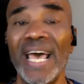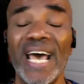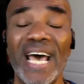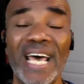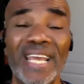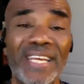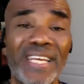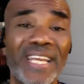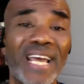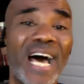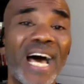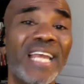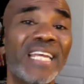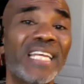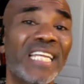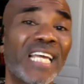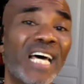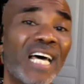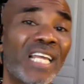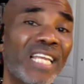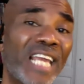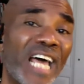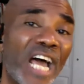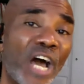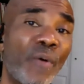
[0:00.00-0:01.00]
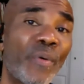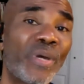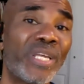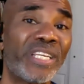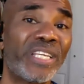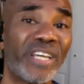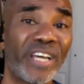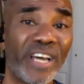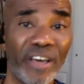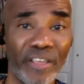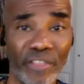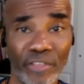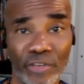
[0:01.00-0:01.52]
and not
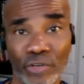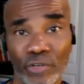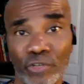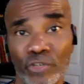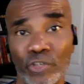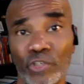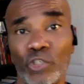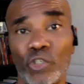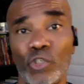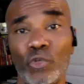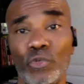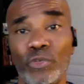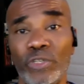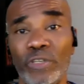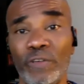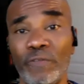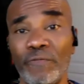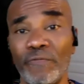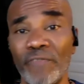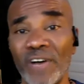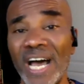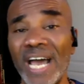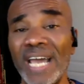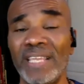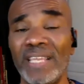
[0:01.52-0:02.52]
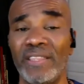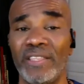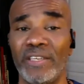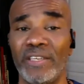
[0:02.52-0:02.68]
allowing others to define